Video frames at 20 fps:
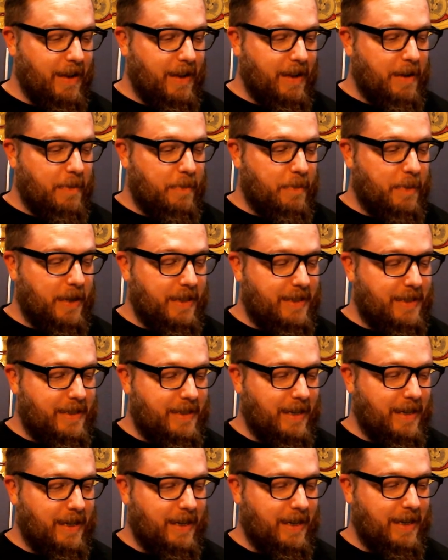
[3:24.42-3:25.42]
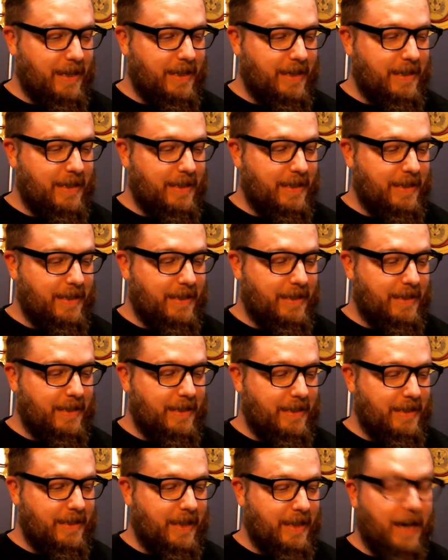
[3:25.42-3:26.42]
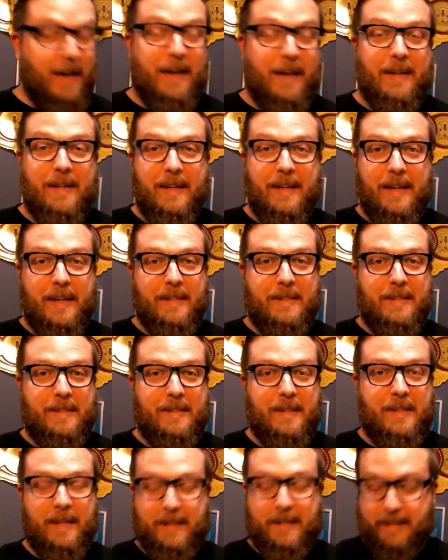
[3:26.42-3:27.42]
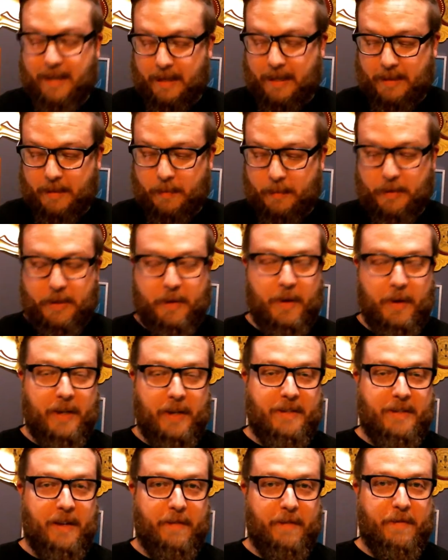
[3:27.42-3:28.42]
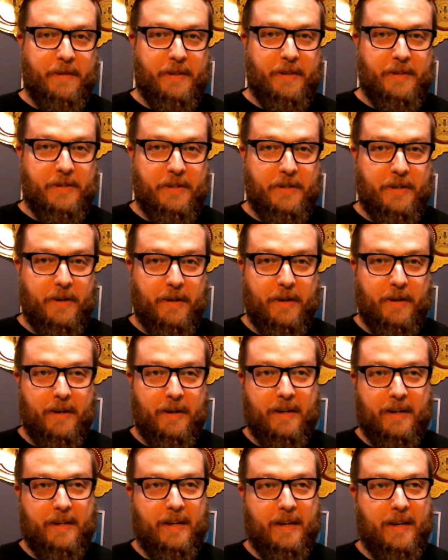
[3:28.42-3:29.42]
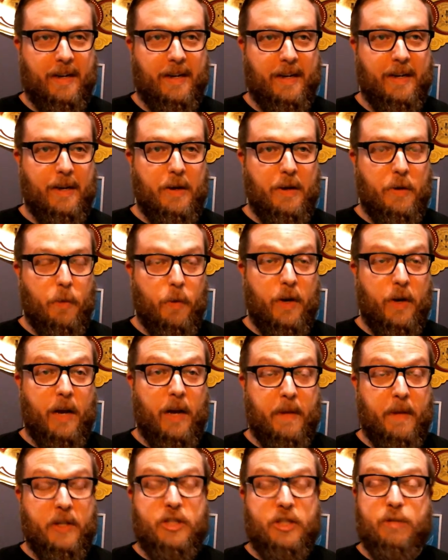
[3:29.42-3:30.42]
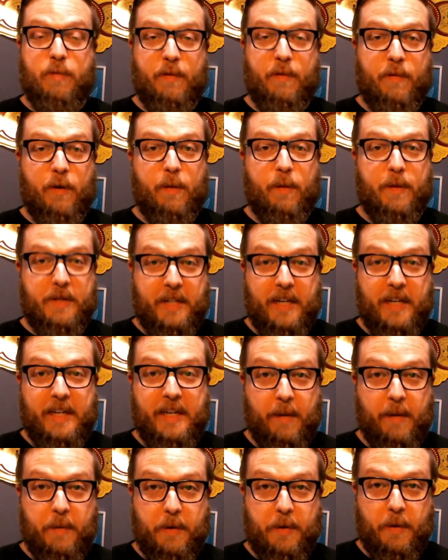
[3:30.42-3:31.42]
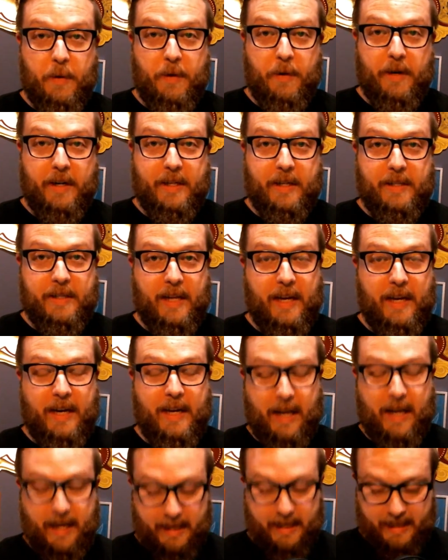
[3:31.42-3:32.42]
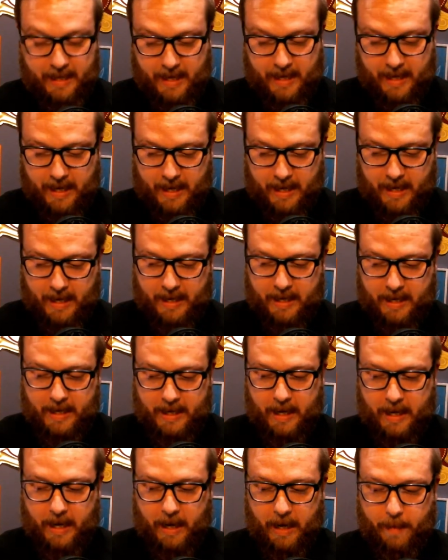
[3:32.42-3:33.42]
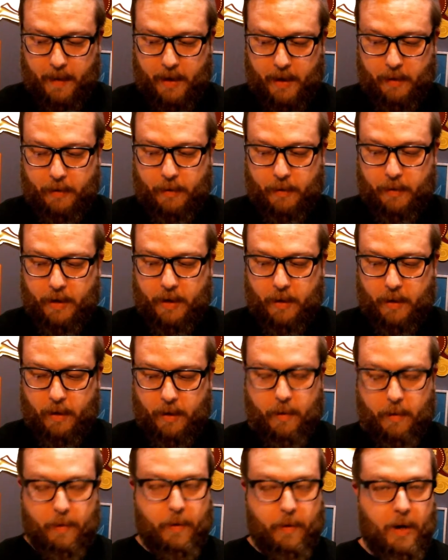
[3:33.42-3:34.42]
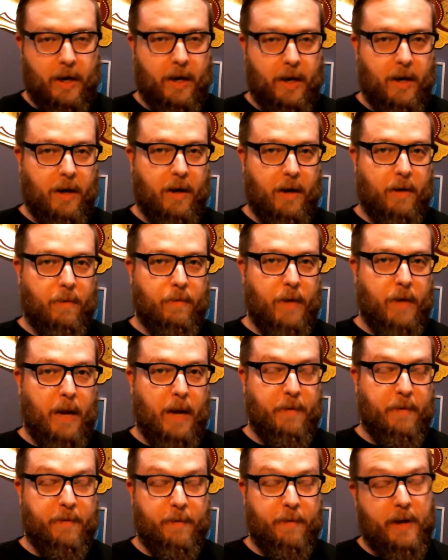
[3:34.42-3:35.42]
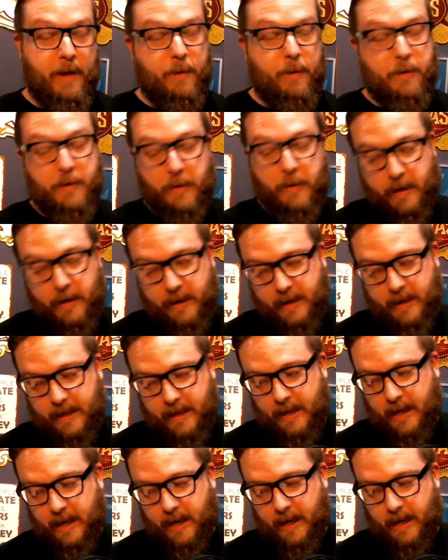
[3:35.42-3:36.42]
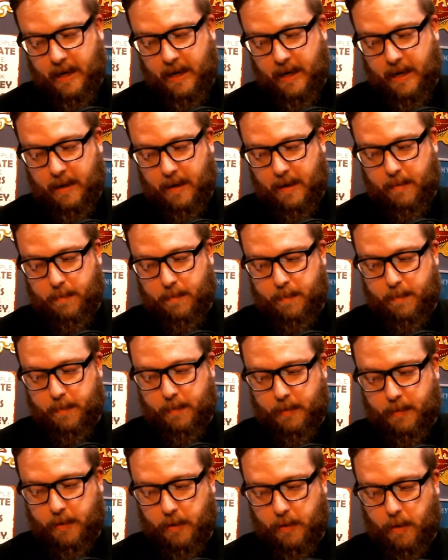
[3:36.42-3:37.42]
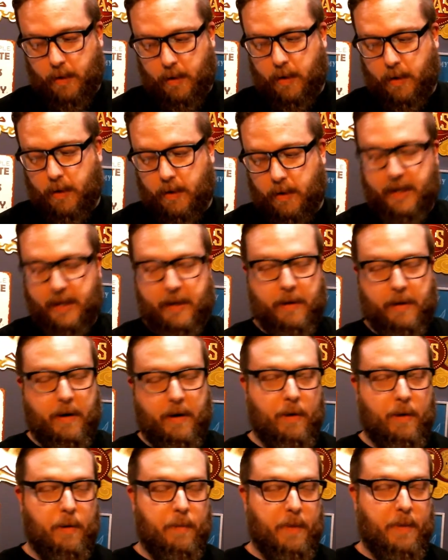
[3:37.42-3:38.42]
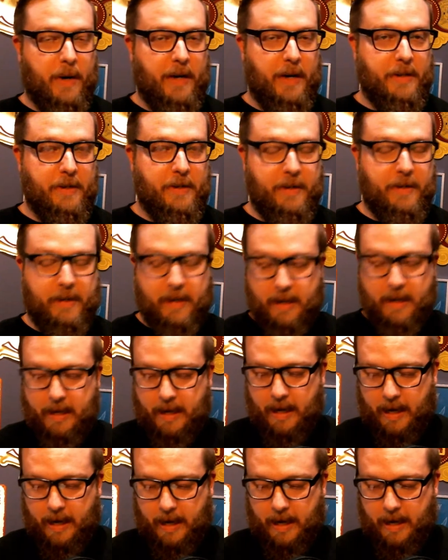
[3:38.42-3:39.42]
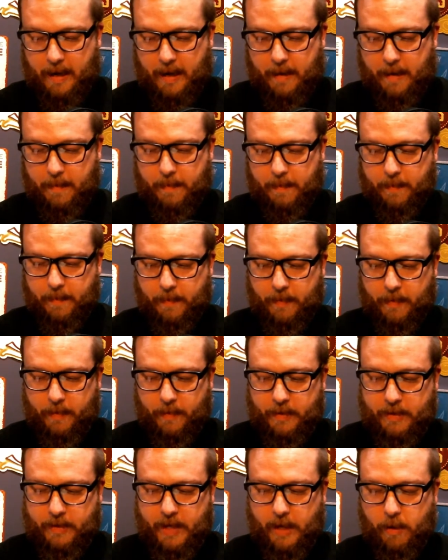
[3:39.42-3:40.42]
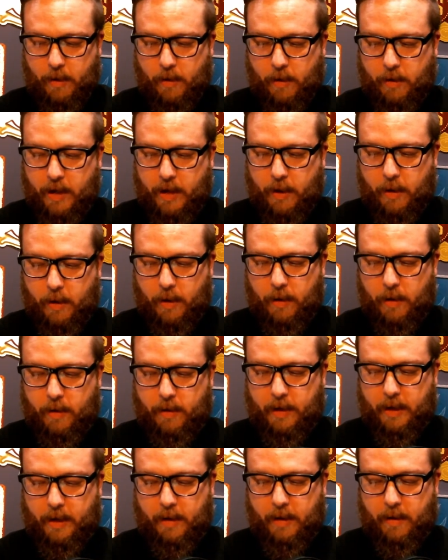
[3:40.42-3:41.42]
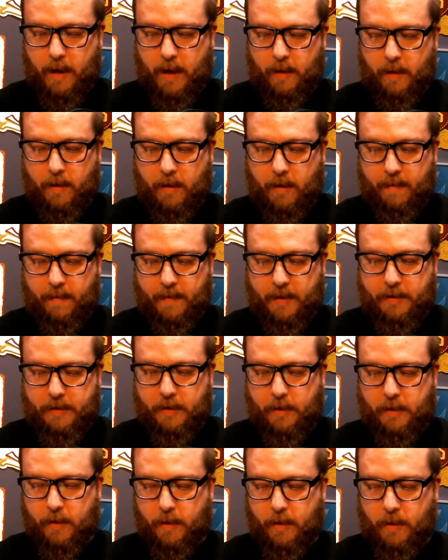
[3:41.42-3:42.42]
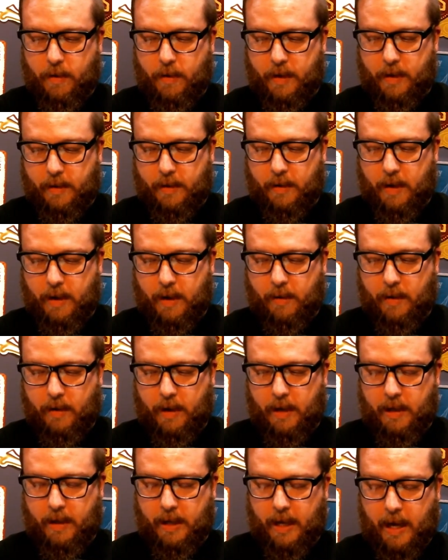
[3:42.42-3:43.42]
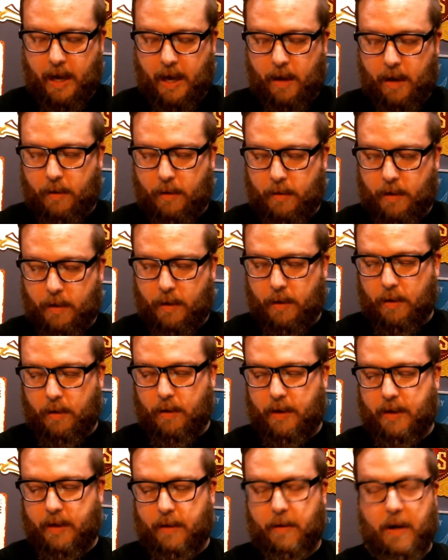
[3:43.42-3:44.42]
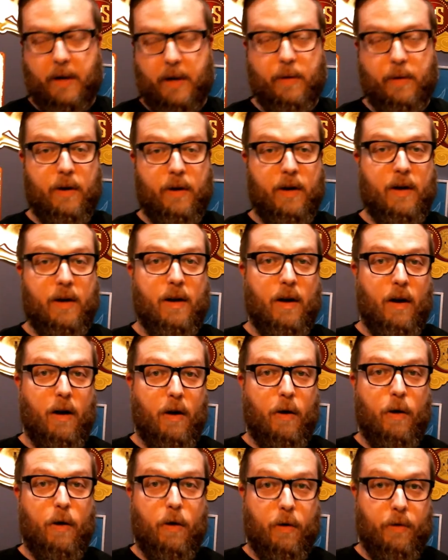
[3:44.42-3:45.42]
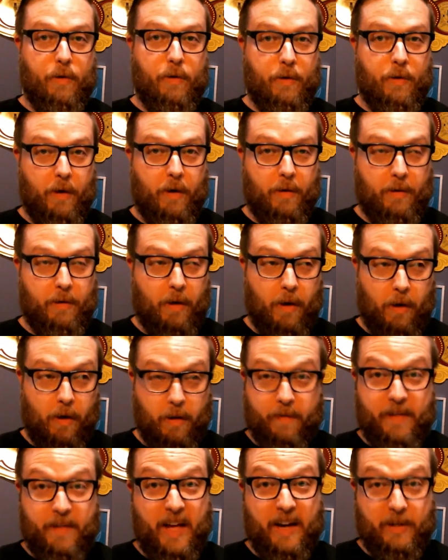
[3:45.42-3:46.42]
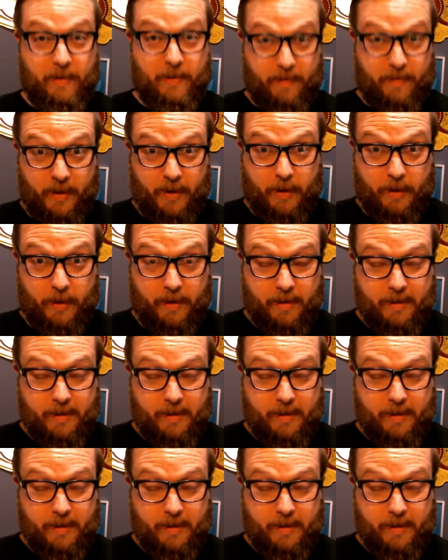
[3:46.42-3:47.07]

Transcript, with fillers: but uh, yeah, it's it's got some really great stuff in this cigar, and uh, what I mentioned before but didn't get recorded is that it has a uh, Habano Criollo uh, wrapper from Ecuador, uh, Corojo Nicaragua binder, um, Seco Criollo Nicaragua, Viso Corojo Nicaragua, and Ligero Criollo Nicaragua. All, all of that is filler.